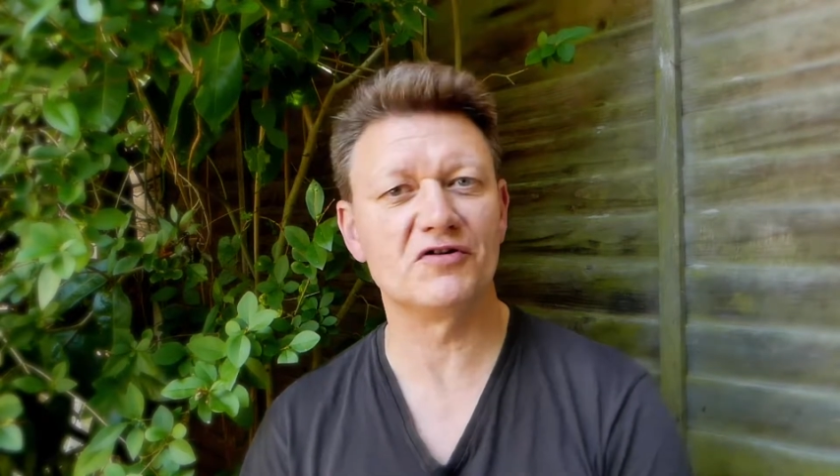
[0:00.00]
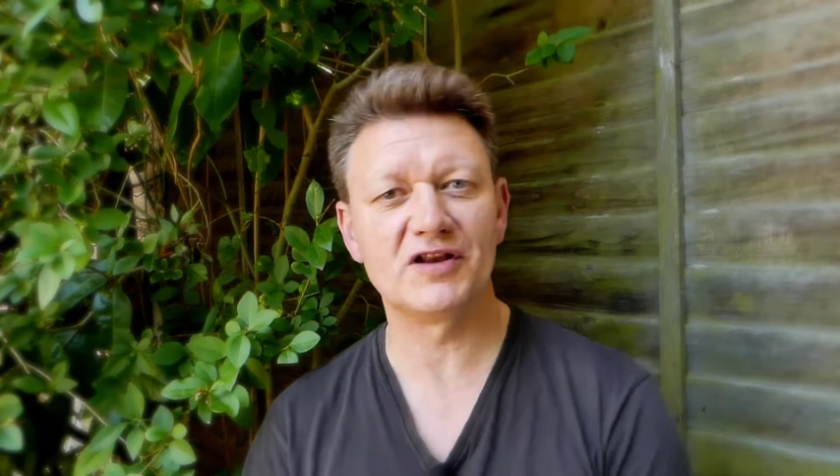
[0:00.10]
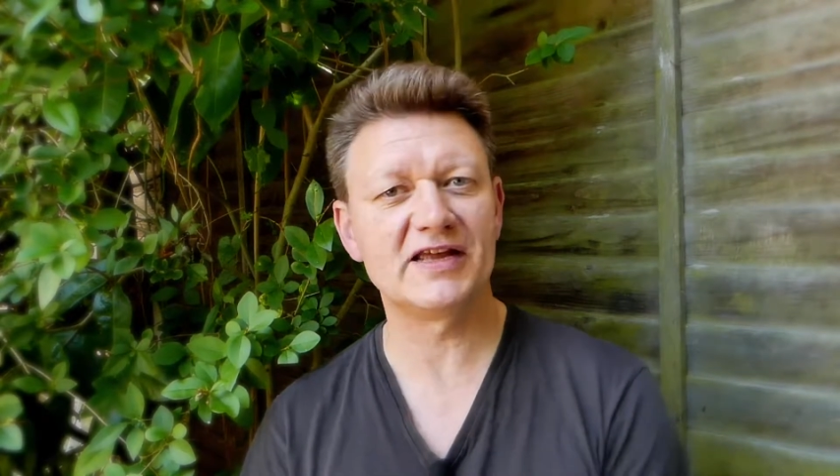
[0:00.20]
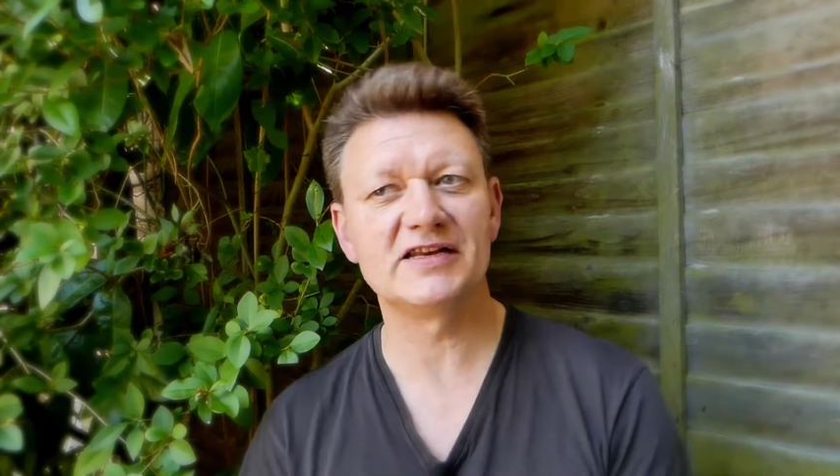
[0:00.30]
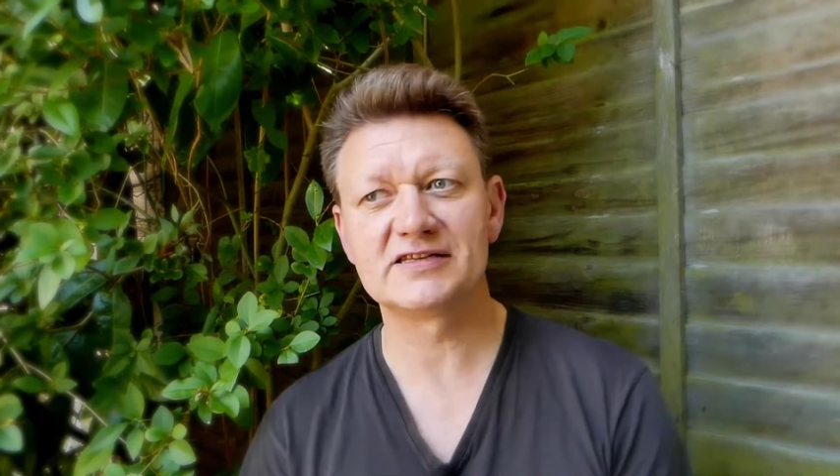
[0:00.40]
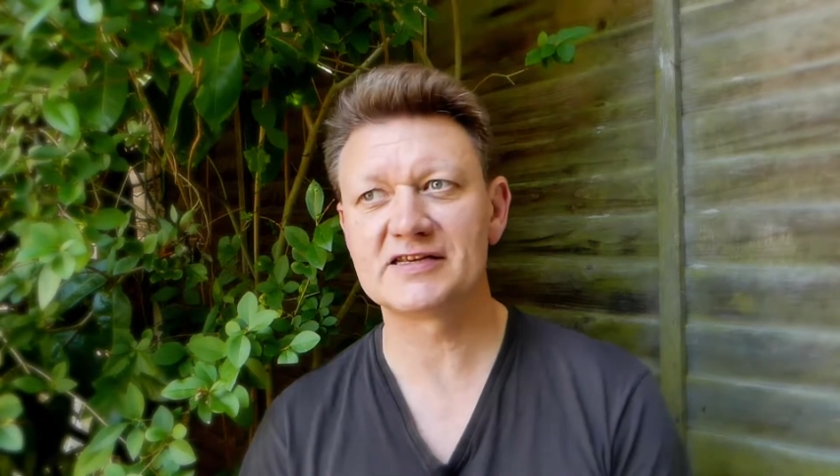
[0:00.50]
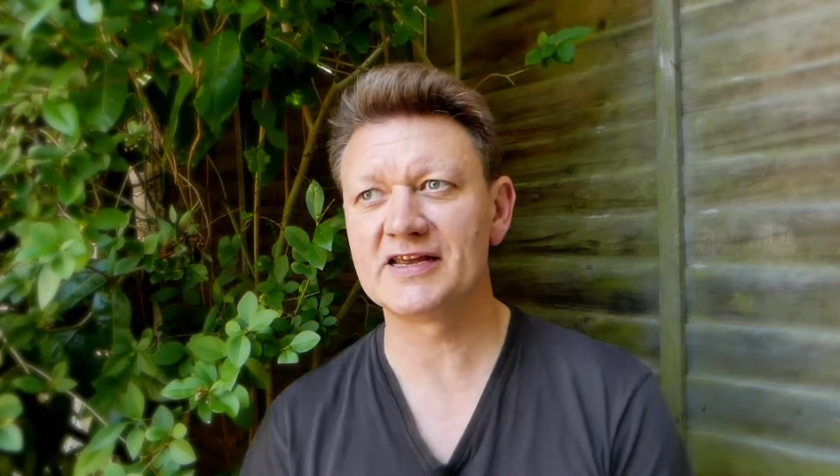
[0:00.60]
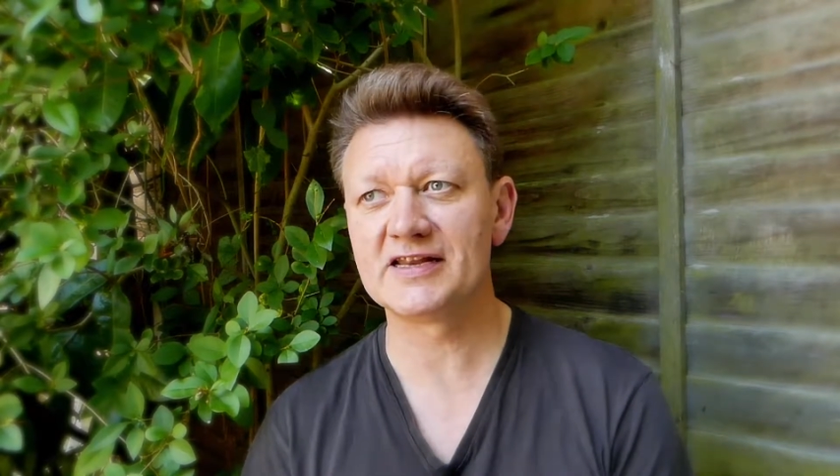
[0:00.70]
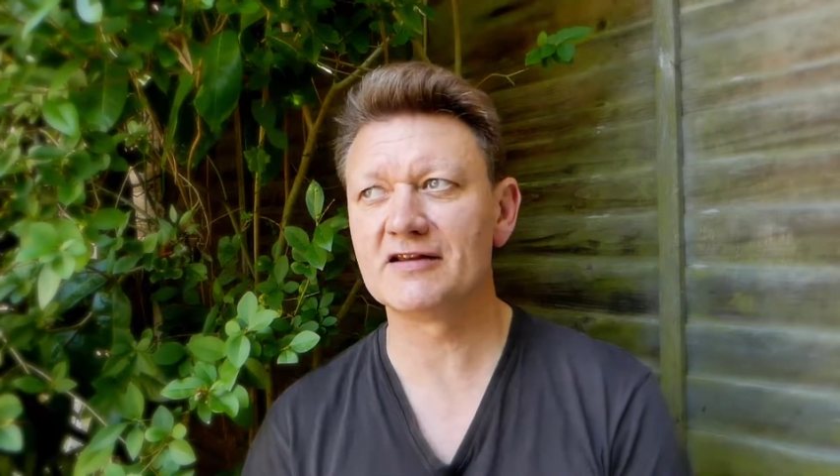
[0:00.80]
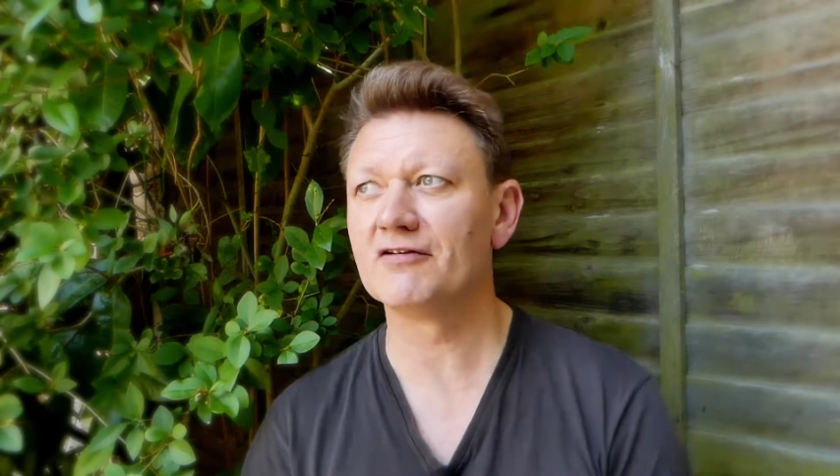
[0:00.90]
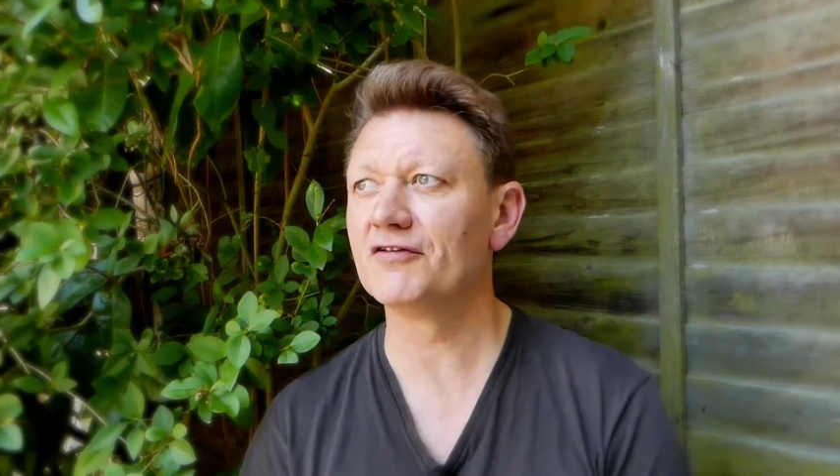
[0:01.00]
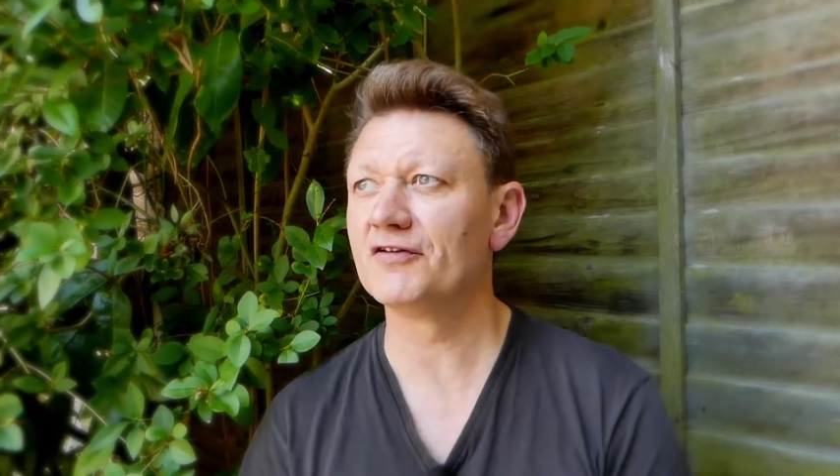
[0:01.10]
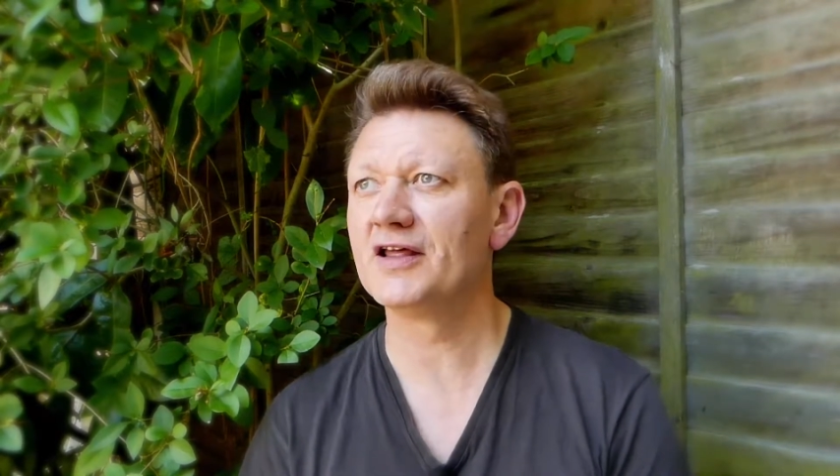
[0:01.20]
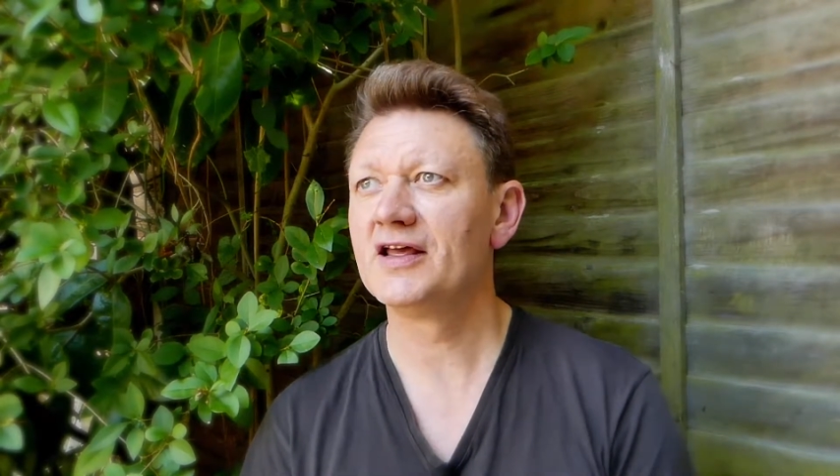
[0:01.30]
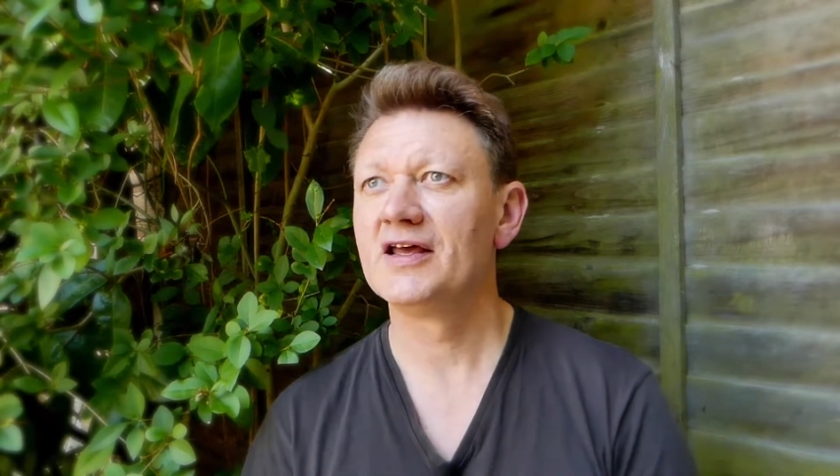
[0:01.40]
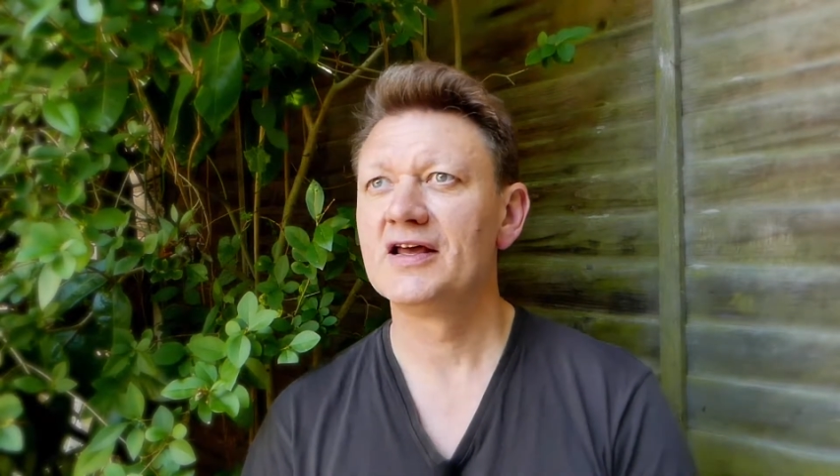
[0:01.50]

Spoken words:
on LinkedIn, on